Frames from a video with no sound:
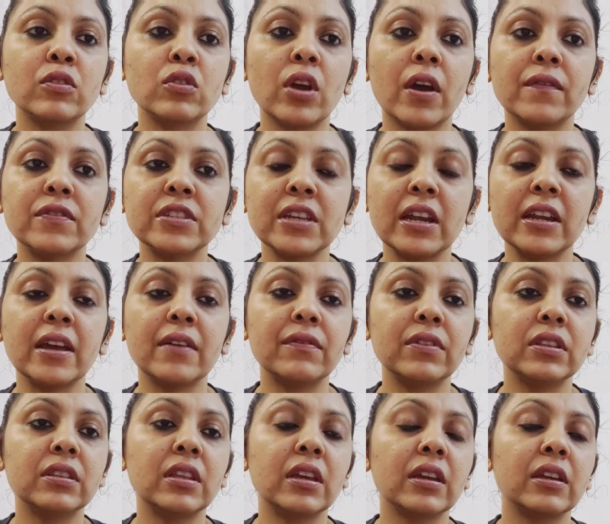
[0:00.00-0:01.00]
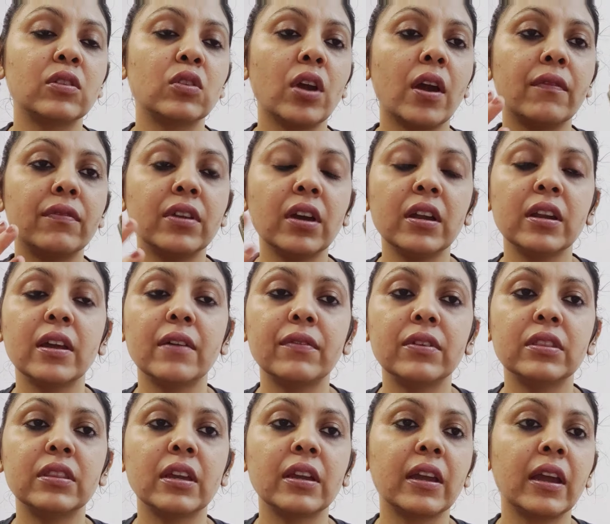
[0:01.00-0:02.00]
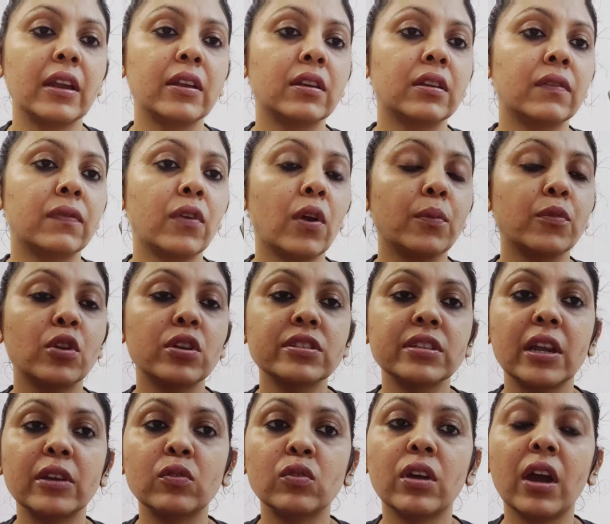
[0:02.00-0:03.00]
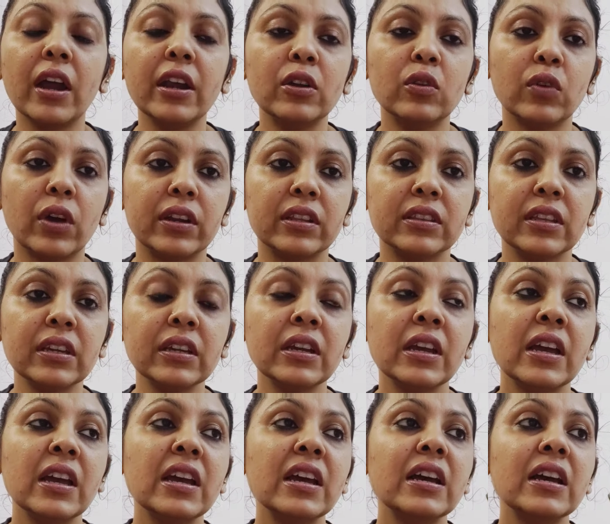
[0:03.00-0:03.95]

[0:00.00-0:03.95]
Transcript: you have said everything, you have done everything and from your side you can't do anything,